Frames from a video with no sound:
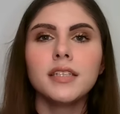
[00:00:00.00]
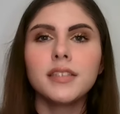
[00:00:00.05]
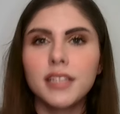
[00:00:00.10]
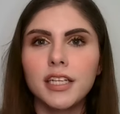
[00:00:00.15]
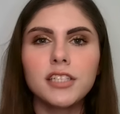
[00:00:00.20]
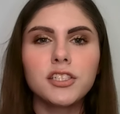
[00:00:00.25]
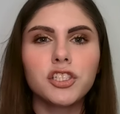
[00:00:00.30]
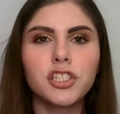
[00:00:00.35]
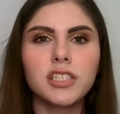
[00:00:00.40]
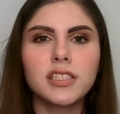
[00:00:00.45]

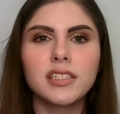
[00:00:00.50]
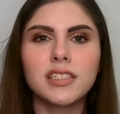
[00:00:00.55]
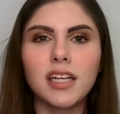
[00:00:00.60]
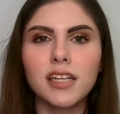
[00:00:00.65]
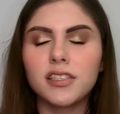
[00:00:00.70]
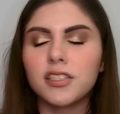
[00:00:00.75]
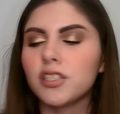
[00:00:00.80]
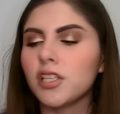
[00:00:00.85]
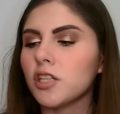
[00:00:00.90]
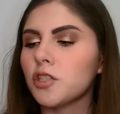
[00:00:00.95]
This just
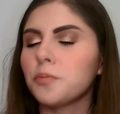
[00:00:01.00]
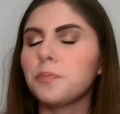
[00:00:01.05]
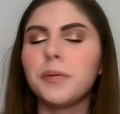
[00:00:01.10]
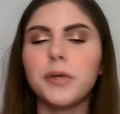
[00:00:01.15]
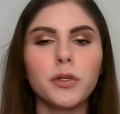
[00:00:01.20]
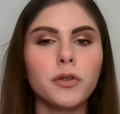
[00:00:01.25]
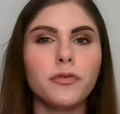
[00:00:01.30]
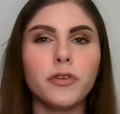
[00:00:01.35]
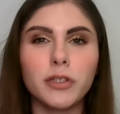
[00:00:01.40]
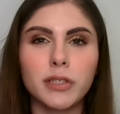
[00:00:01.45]
does such
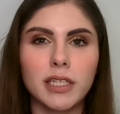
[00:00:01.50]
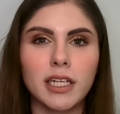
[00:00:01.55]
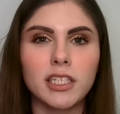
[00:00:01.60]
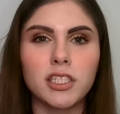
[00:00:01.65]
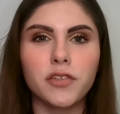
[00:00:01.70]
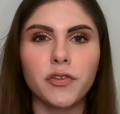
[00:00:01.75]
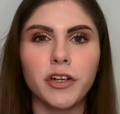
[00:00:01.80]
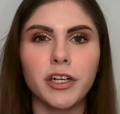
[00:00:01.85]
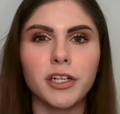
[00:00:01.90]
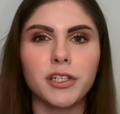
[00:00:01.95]
beautiful
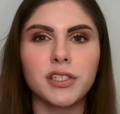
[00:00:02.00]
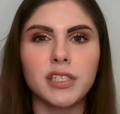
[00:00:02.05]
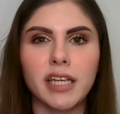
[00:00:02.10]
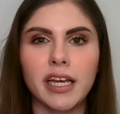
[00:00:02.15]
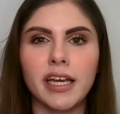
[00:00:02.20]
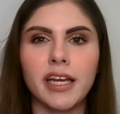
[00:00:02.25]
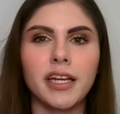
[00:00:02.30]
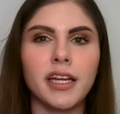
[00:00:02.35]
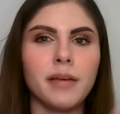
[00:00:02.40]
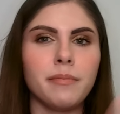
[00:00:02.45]
things for your
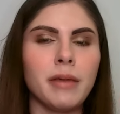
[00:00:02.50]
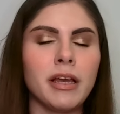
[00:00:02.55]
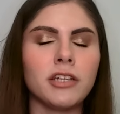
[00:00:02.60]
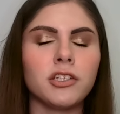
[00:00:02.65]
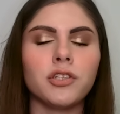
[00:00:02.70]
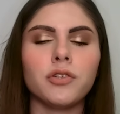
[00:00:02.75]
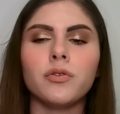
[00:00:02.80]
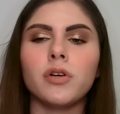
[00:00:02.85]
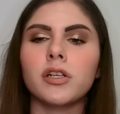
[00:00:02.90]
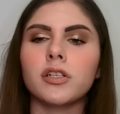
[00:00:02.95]
skin. It
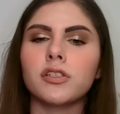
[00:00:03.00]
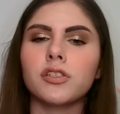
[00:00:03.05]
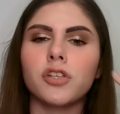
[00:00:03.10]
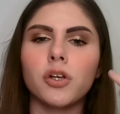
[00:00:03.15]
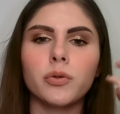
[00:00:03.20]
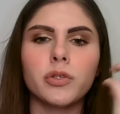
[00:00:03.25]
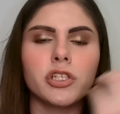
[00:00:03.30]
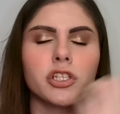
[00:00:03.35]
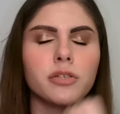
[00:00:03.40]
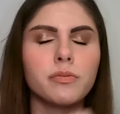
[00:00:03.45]
makes you look
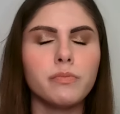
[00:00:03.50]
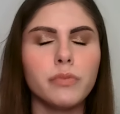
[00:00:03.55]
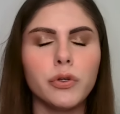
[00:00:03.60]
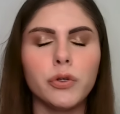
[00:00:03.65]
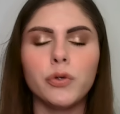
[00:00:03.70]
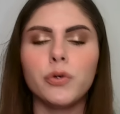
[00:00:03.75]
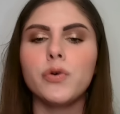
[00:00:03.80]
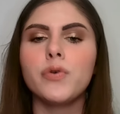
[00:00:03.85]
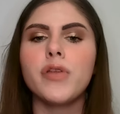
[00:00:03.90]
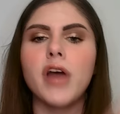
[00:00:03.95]
so
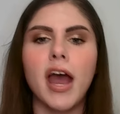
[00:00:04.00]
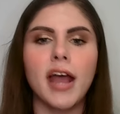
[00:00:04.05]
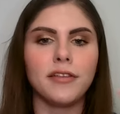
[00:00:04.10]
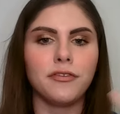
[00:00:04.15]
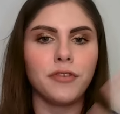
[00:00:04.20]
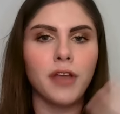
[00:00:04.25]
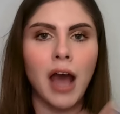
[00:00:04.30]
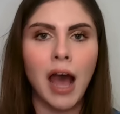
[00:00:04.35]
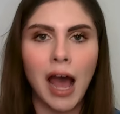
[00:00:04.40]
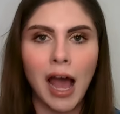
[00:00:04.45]
smooth
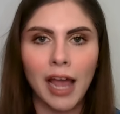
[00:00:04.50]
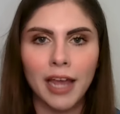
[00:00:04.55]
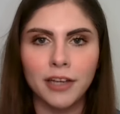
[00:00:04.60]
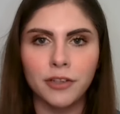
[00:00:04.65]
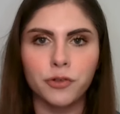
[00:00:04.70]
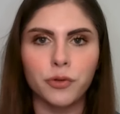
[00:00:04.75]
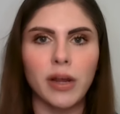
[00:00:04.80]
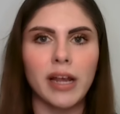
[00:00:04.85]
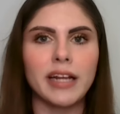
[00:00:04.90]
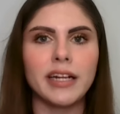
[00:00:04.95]
and
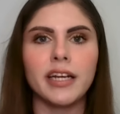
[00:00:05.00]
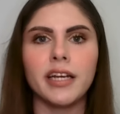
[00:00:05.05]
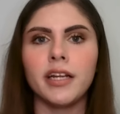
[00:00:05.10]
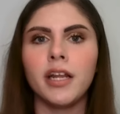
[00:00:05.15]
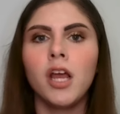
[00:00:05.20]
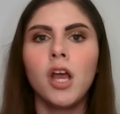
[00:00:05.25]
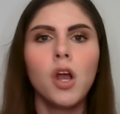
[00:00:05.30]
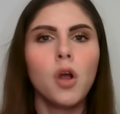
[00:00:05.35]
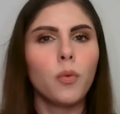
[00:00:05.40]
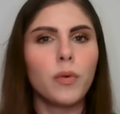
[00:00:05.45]
hydrated
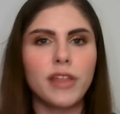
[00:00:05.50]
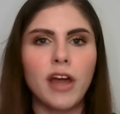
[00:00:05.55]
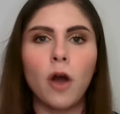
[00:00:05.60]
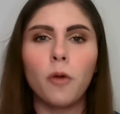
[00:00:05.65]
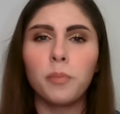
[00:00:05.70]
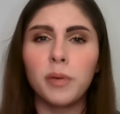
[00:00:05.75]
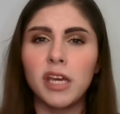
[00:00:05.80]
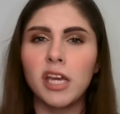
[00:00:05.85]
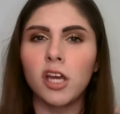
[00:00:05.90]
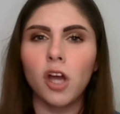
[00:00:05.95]

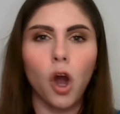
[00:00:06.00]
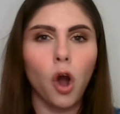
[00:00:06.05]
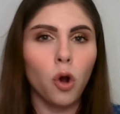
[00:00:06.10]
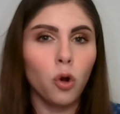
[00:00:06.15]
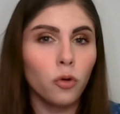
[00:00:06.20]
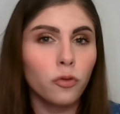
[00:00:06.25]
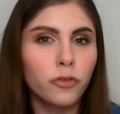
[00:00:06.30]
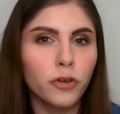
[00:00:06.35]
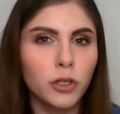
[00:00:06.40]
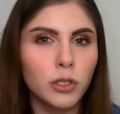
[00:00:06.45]
without being
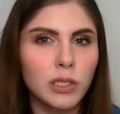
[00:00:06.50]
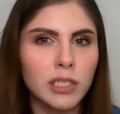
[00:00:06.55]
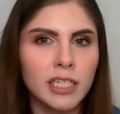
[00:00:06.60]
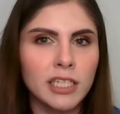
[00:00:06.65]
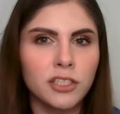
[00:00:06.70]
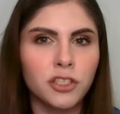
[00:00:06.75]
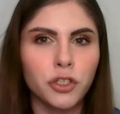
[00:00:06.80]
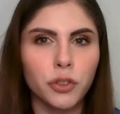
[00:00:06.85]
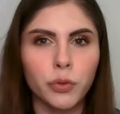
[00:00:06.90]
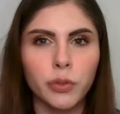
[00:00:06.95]
overly
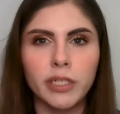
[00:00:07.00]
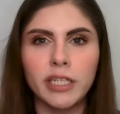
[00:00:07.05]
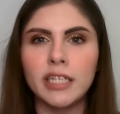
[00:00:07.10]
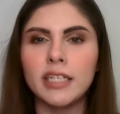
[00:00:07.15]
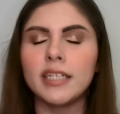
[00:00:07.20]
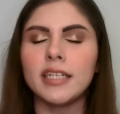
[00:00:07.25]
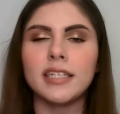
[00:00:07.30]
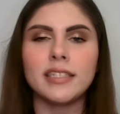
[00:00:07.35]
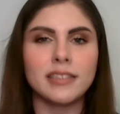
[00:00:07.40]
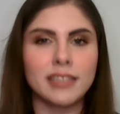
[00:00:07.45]

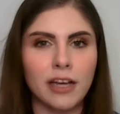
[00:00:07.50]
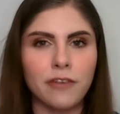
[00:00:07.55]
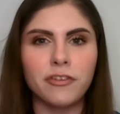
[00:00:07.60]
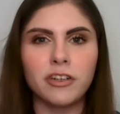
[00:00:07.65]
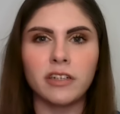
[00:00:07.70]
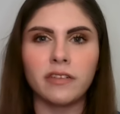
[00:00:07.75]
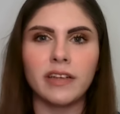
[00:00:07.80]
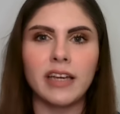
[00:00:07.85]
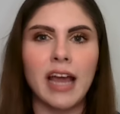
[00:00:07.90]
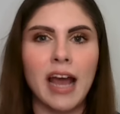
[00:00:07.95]
dewy. It
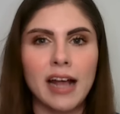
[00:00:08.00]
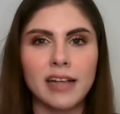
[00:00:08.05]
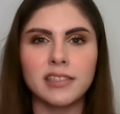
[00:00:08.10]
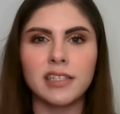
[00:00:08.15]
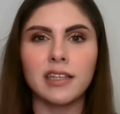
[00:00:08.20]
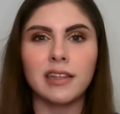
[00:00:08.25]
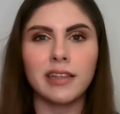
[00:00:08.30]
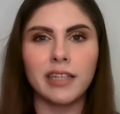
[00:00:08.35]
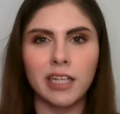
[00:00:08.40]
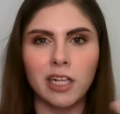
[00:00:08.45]
definitely has
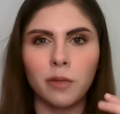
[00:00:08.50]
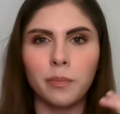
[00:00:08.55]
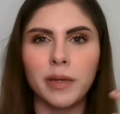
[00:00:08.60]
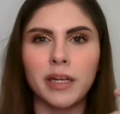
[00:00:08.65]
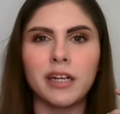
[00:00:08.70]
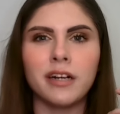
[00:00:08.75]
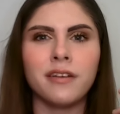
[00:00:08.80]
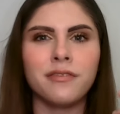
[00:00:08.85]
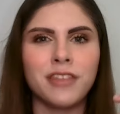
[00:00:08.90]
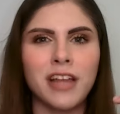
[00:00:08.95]
a little
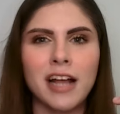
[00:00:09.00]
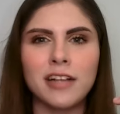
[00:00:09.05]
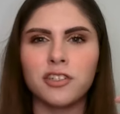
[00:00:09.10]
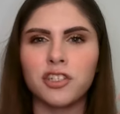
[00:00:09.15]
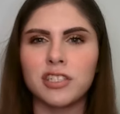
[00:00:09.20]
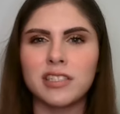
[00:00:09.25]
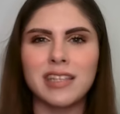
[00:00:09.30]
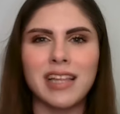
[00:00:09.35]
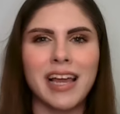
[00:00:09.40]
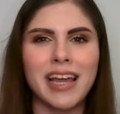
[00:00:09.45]
bit of that
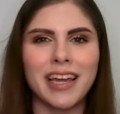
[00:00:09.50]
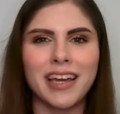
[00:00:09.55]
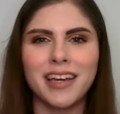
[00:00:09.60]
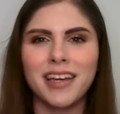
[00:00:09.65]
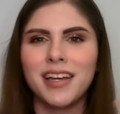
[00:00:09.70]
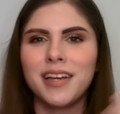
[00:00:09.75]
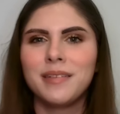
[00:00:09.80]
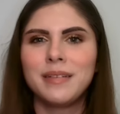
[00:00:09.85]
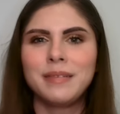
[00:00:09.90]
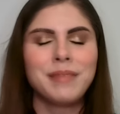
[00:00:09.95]
just like
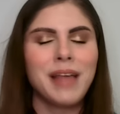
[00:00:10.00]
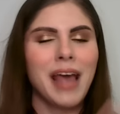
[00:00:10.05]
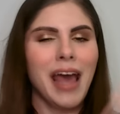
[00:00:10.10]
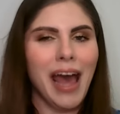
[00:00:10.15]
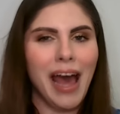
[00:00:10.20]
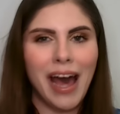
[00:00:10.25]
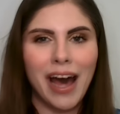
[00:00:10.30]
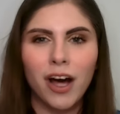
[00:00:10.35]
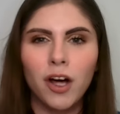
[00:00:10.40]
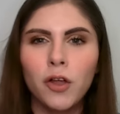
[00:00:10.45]

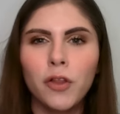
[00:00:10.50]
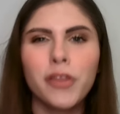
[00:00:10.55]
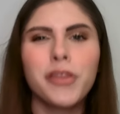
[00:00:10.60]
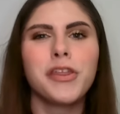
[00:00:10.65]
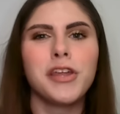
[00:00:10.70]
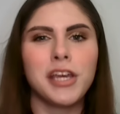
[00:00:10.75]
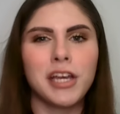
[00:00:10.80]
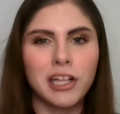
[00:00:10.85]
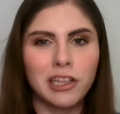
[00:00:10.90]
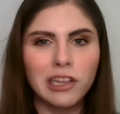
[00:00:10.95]

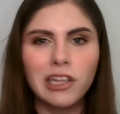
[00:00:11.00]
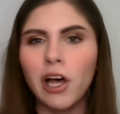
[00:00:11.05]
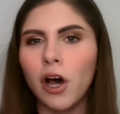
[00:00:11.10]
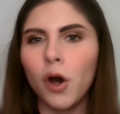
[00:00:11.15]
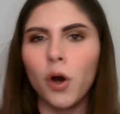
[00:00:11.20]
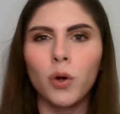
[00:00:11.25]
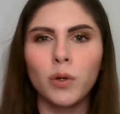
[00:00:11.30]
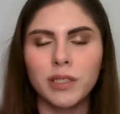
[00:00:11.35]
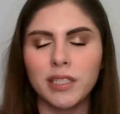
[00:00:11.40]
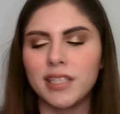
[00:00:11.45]
healthy
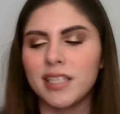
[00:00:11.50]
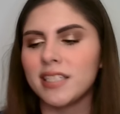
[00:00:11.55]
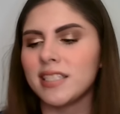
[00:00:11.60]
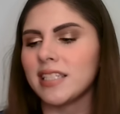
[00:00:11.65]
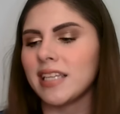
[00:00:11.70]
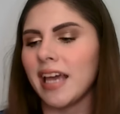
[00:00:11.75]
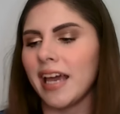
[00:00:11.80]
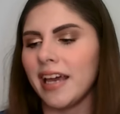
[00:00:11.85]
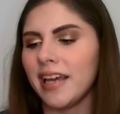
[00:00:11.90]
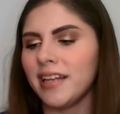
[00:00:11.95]
glow to the
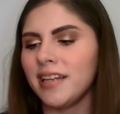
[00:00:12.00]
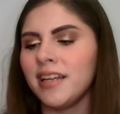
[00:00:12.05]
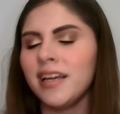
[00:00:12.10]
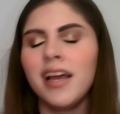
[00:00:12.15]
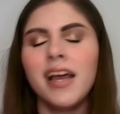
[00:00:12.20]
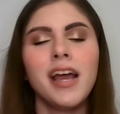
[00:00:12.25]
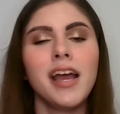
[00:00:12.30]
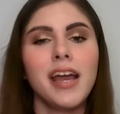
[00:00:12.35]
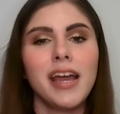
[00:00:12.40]
skin.